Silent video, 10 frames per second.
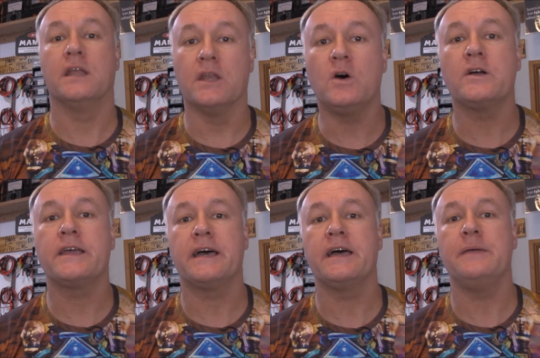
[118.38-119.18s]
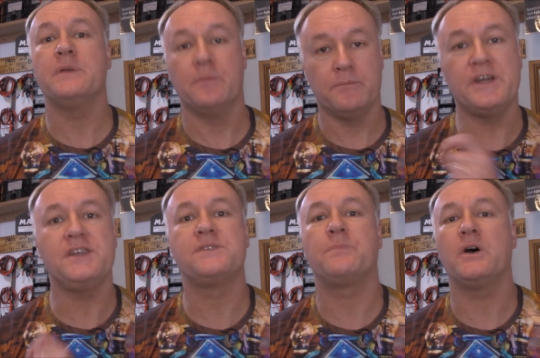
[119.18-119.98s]
along came
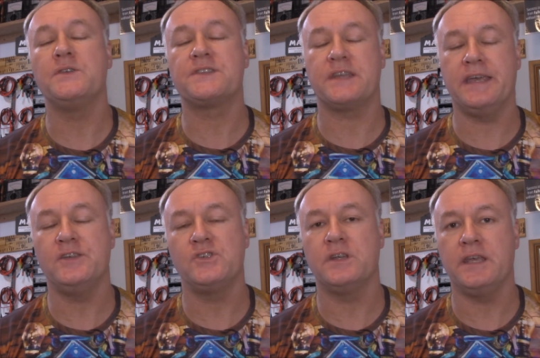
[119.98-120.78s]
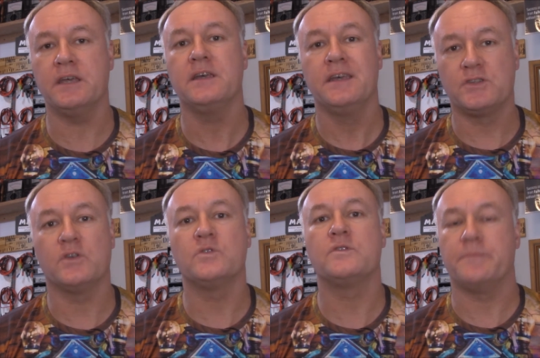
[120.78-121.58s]
British post engineer
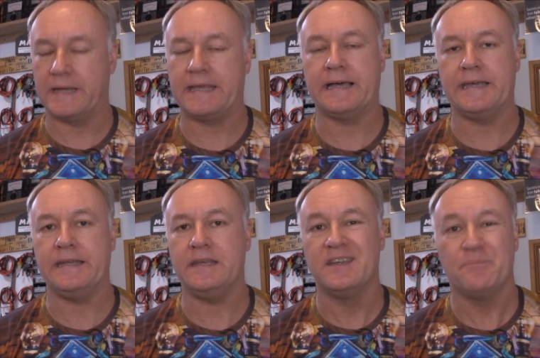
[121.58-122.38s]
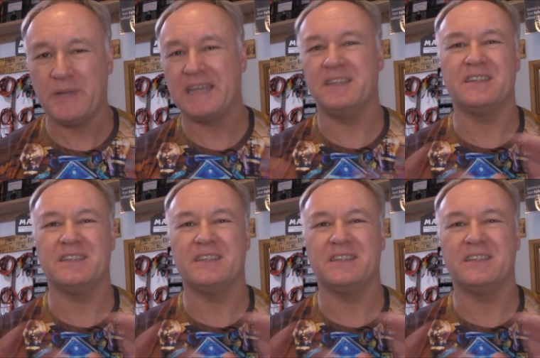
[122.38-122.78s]
Donald Macadie back